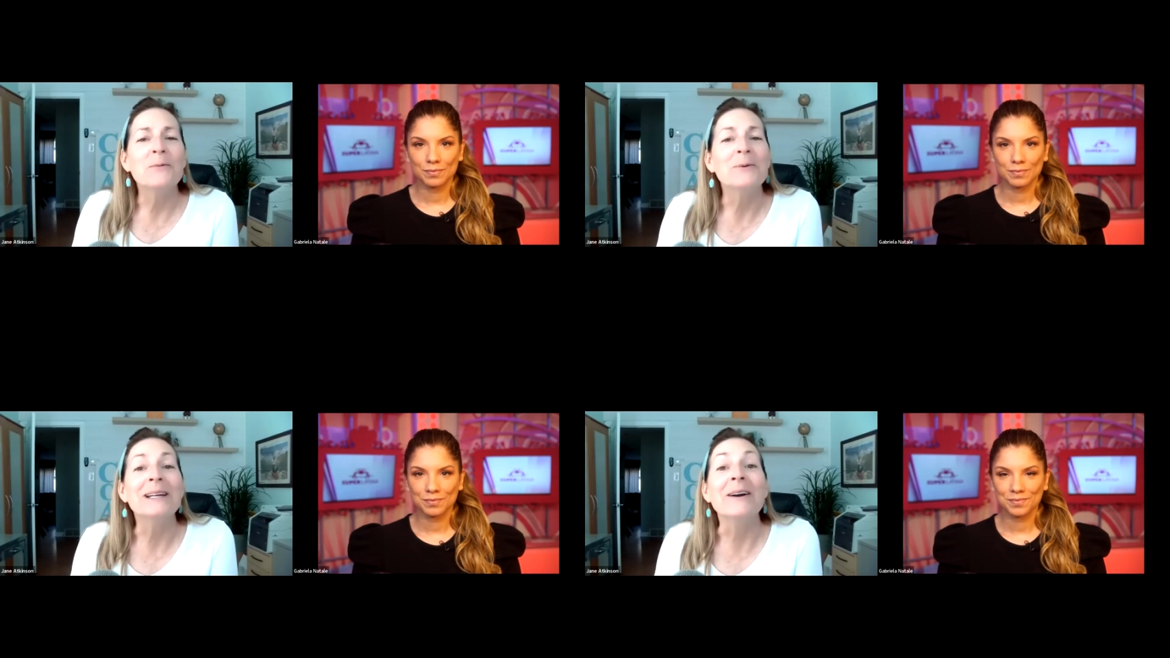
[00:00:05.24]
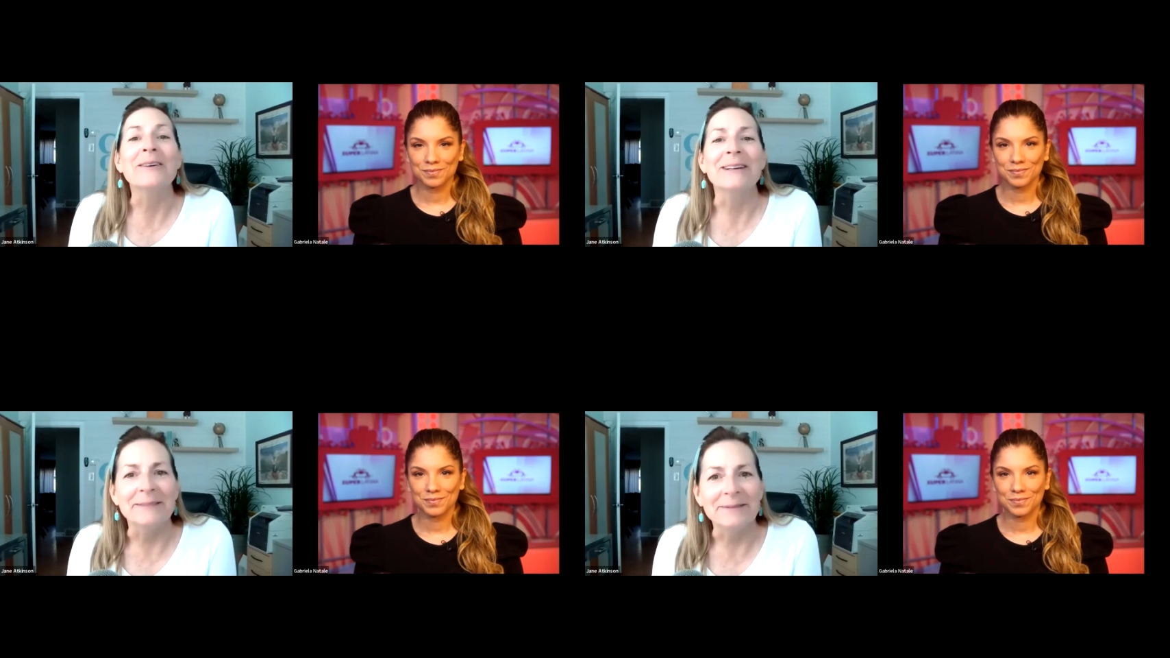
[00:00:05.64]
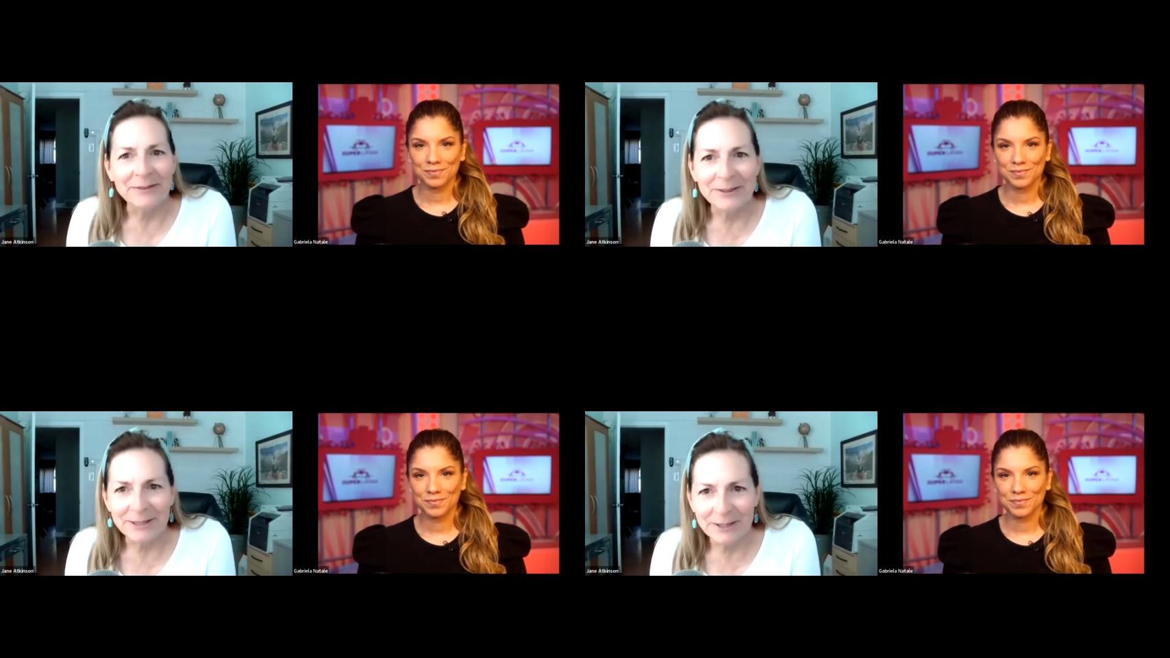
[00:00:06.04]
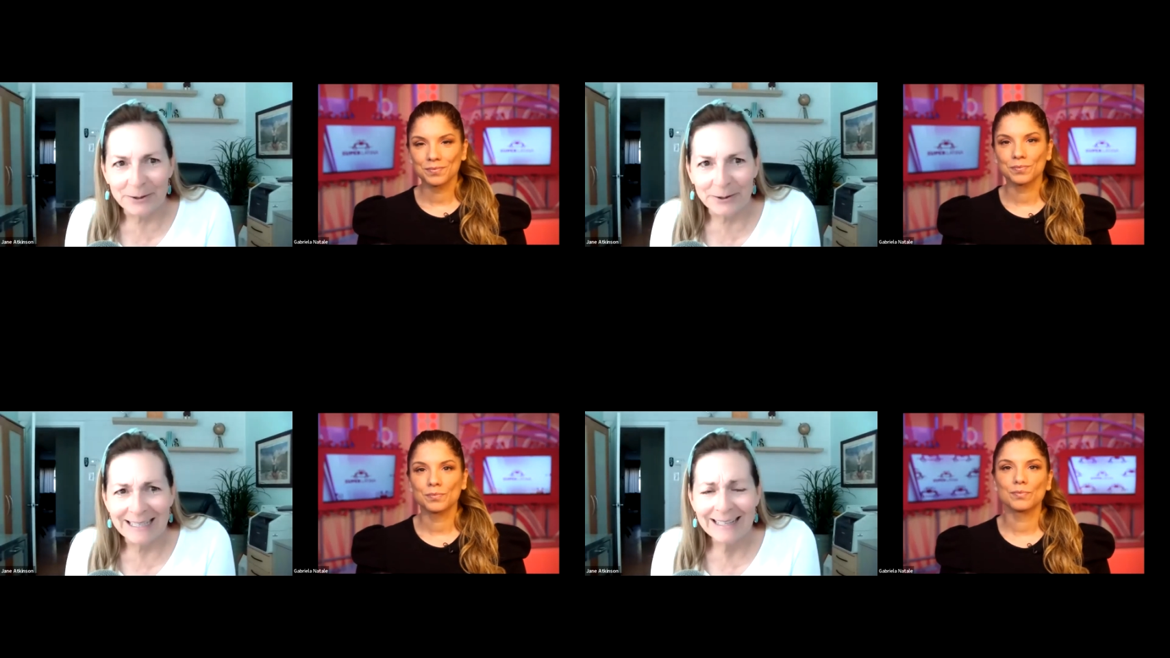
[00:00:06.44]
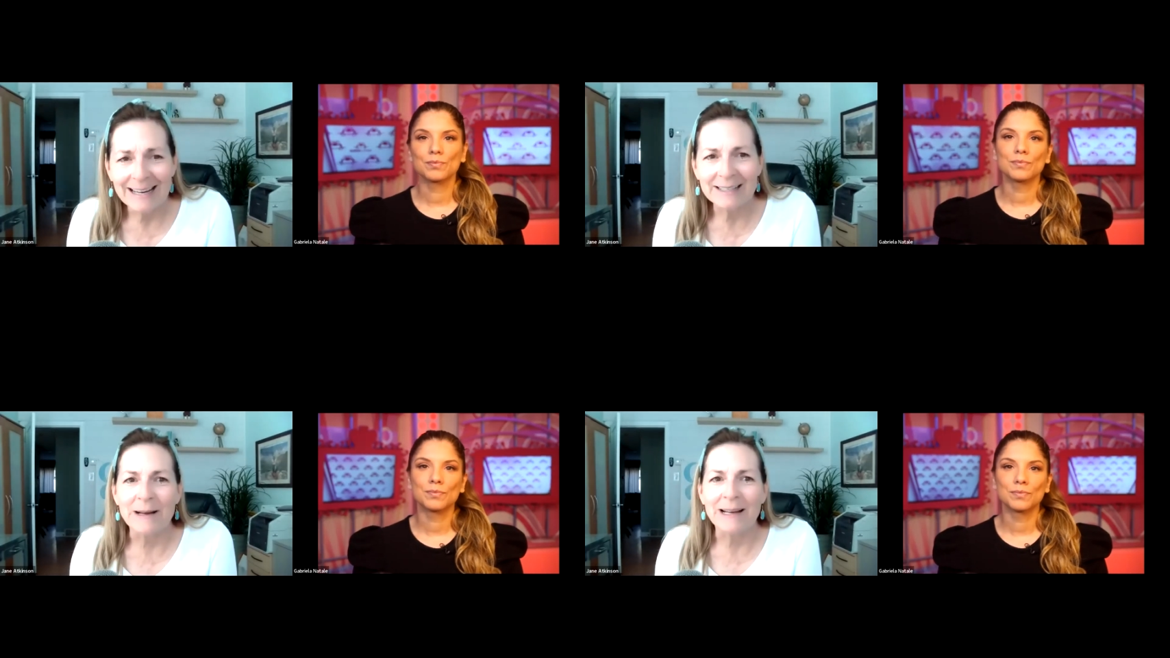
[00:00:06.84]
Speaker 1: we are in for a treat
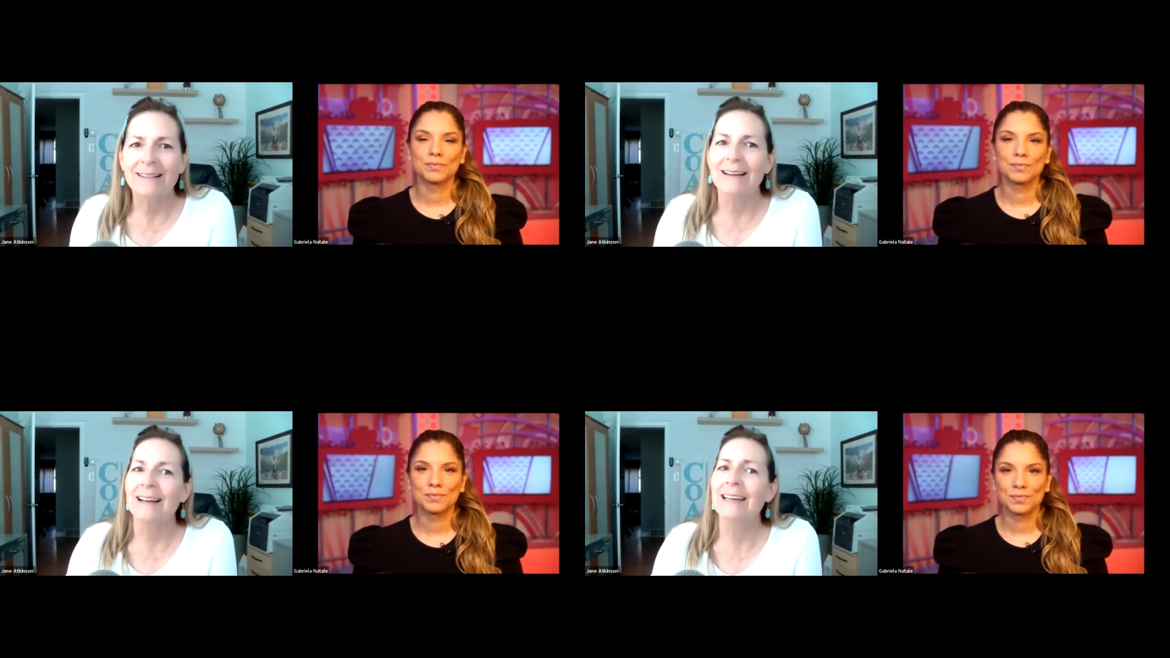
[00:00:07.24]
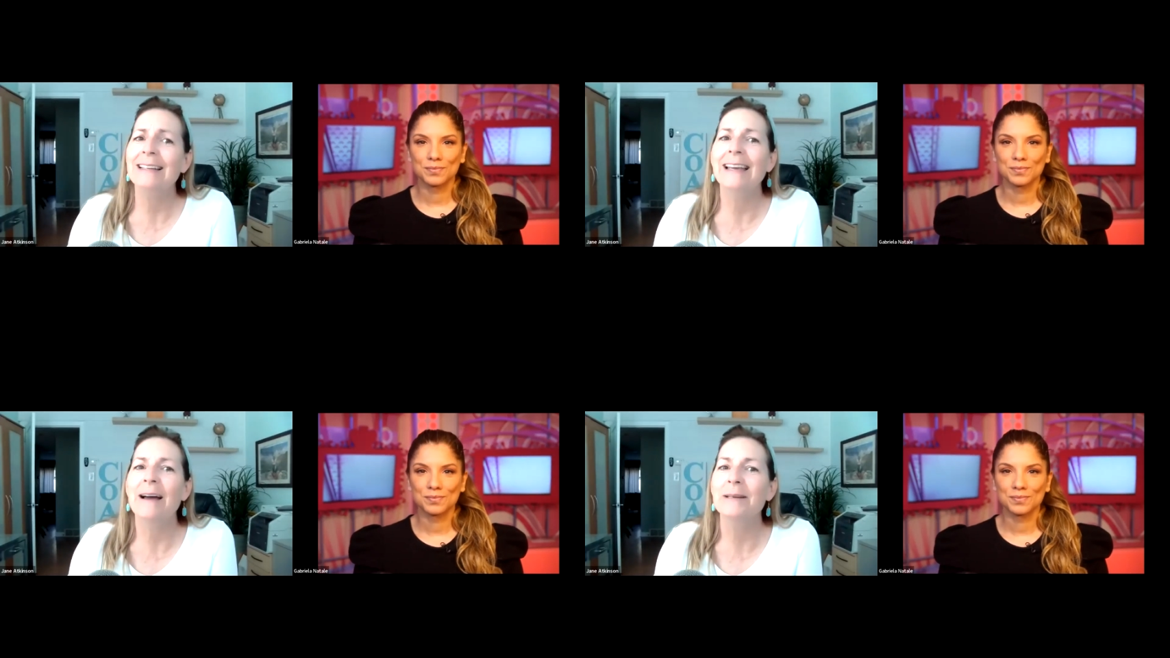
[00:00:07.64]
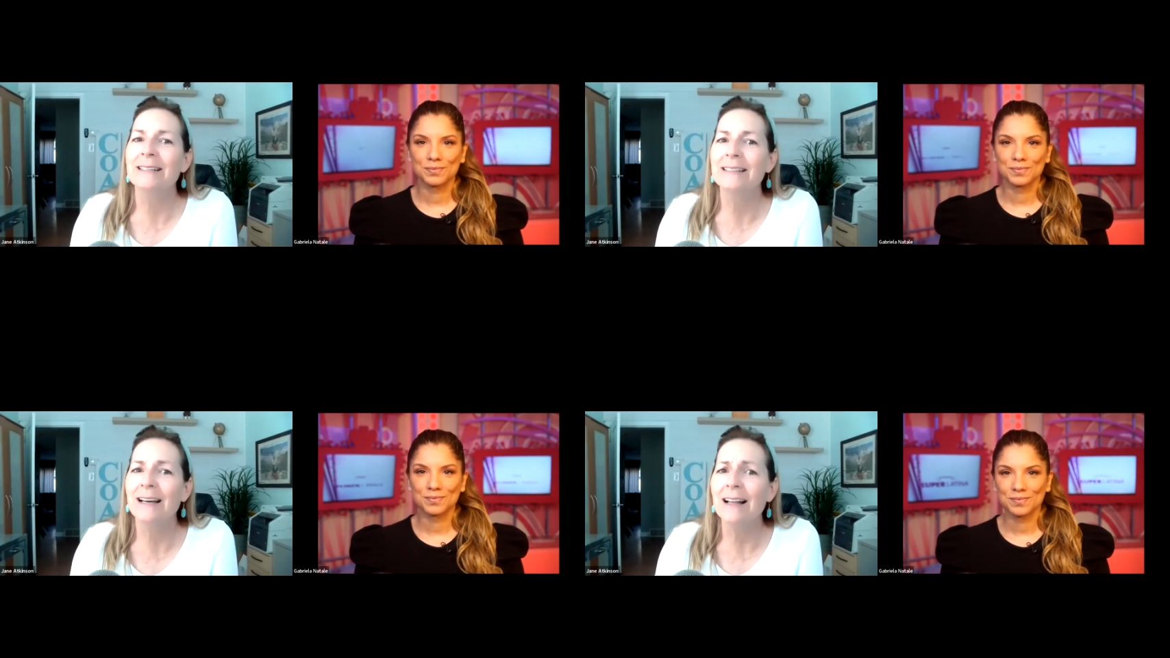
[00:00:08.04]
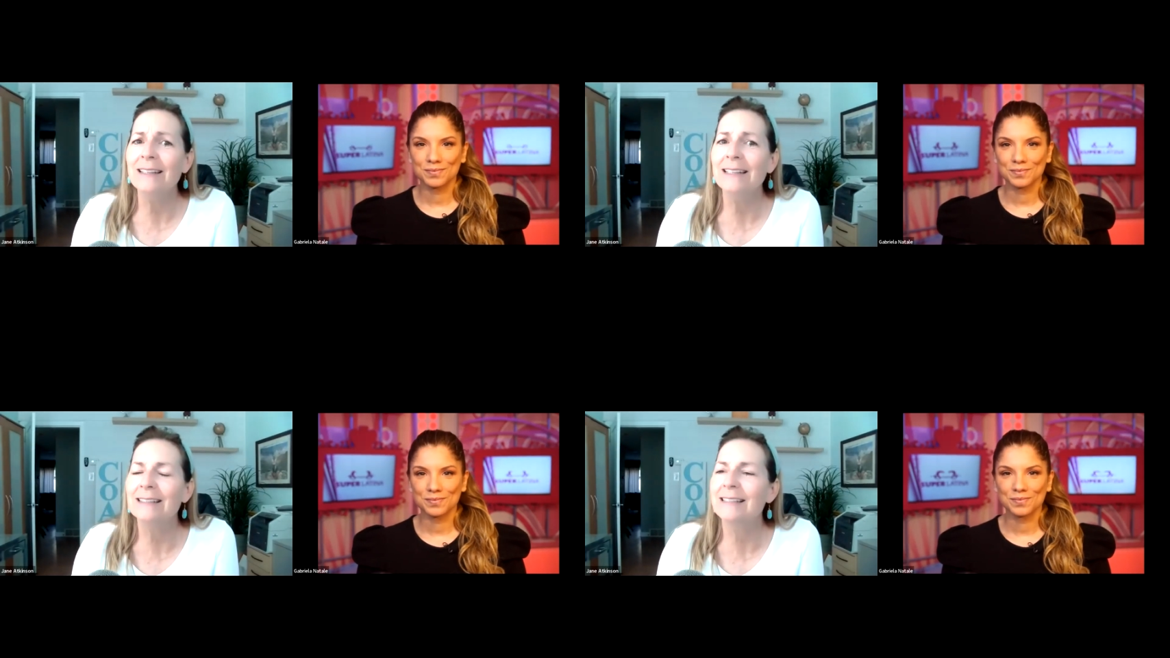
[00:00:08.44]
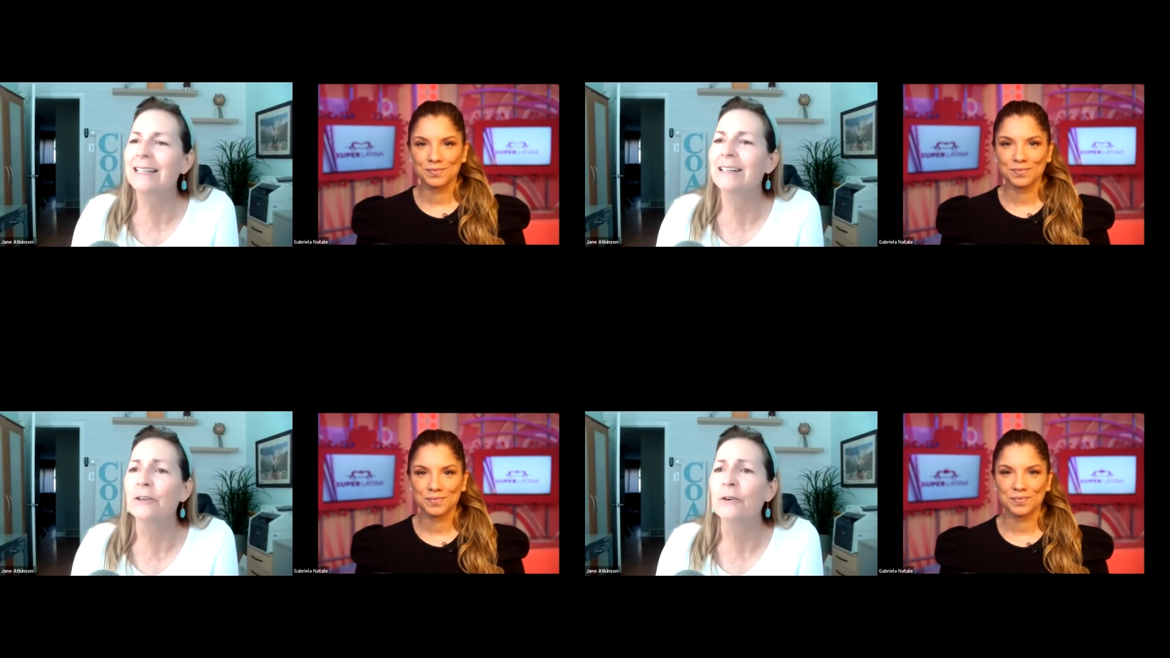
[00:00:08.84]
as my client, Gaby Natale, is
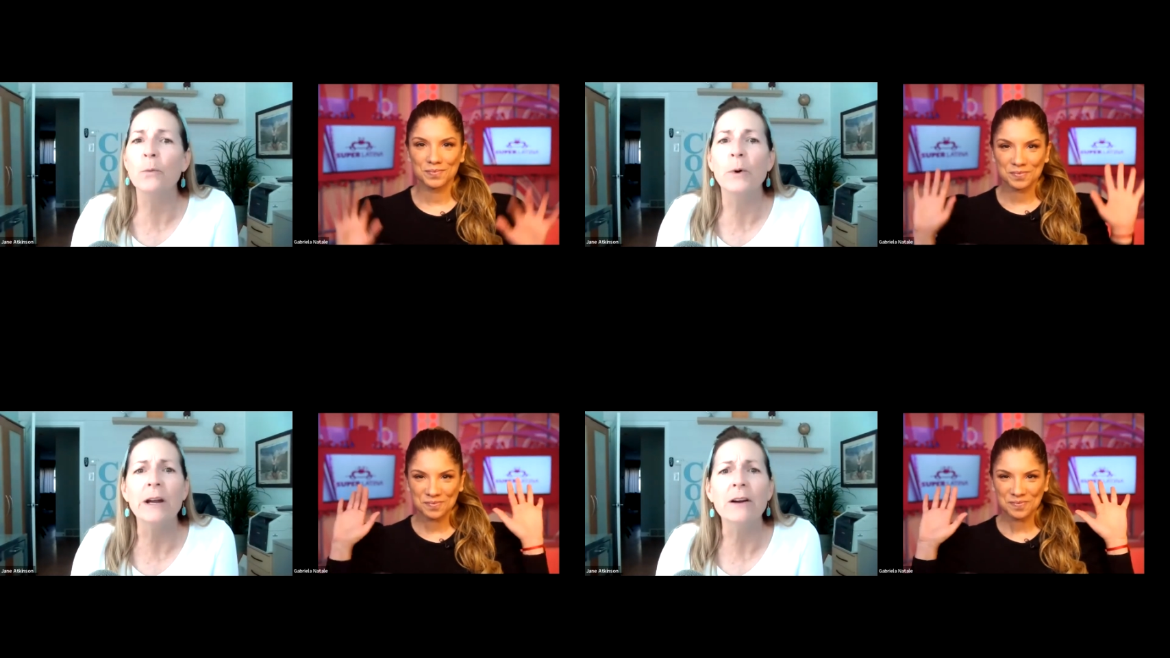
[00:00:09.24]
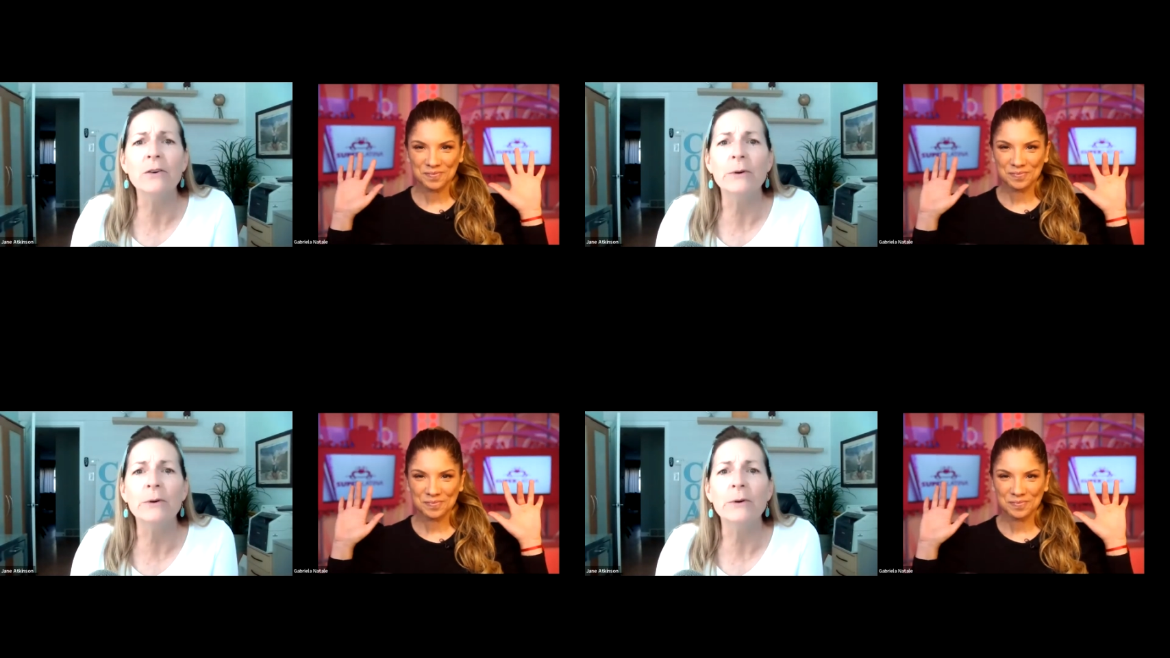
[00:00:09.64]
here. We are